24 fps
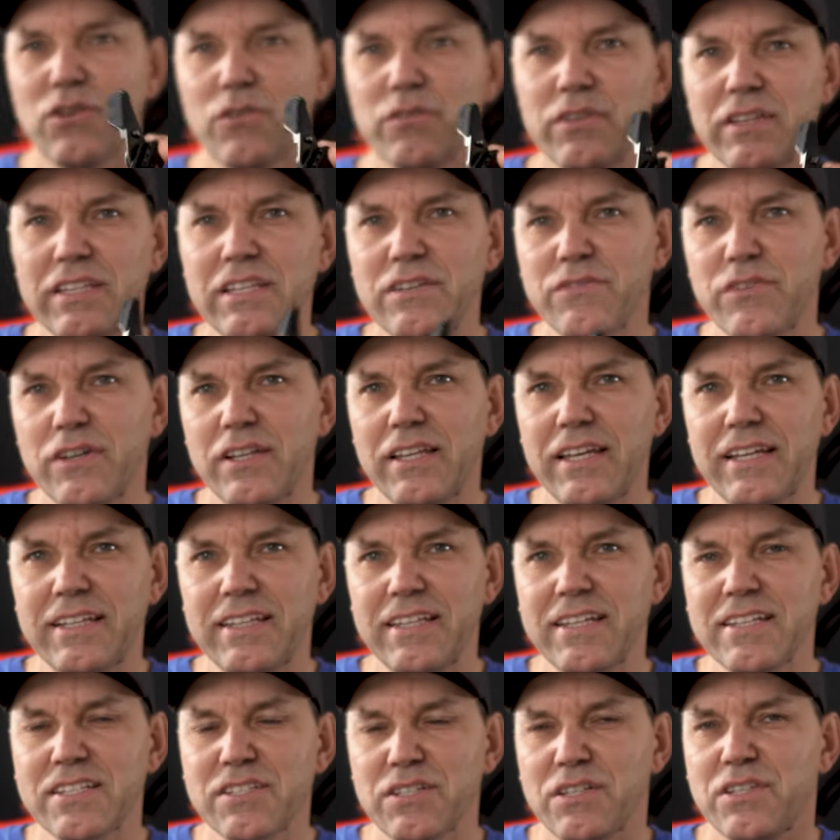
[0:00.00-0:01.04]
of a lever like
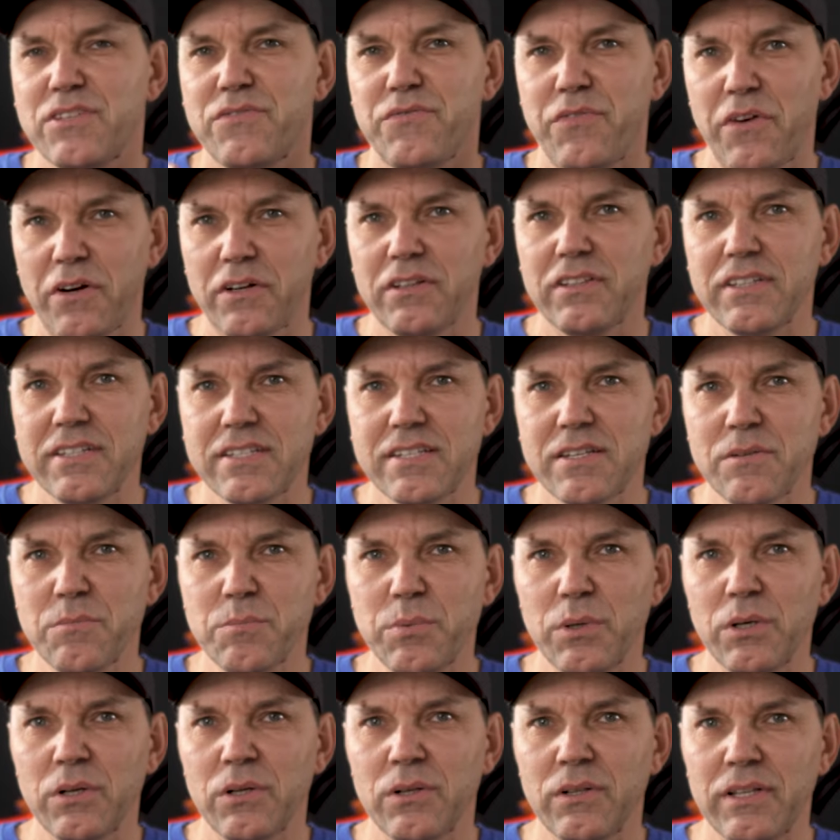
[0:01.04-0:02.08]
this is fairly
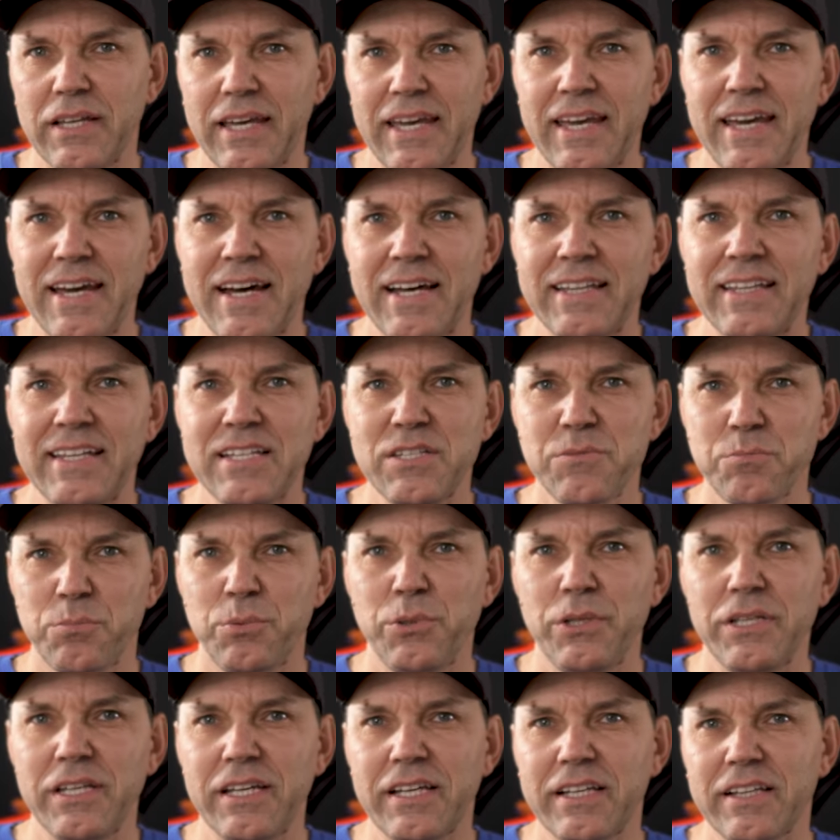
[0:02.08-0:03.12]
simple and it's
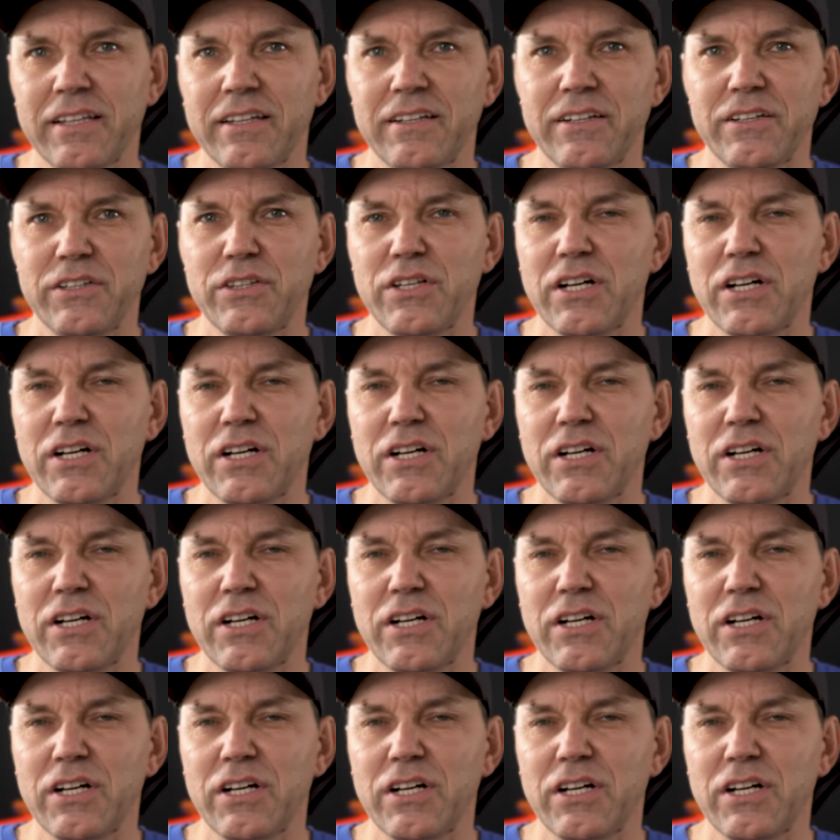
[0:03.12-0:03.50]
pretty clearly